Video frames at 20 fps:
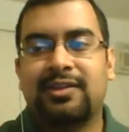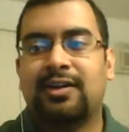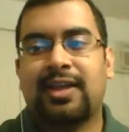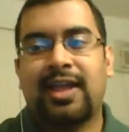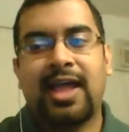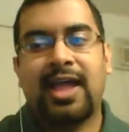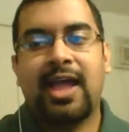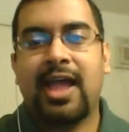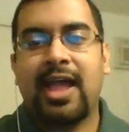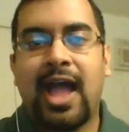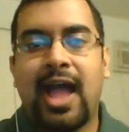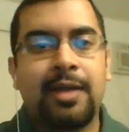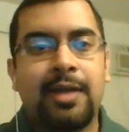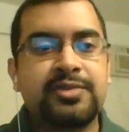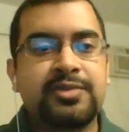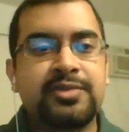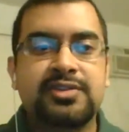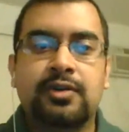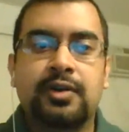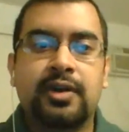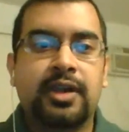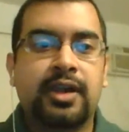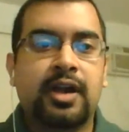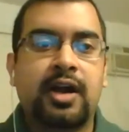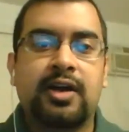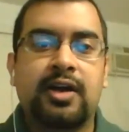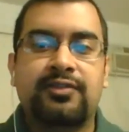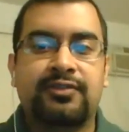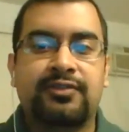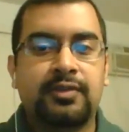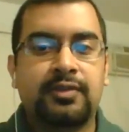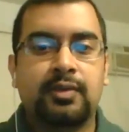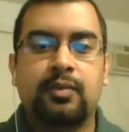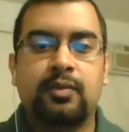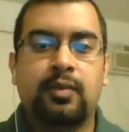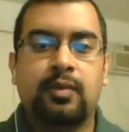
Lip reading: look, I'm just going off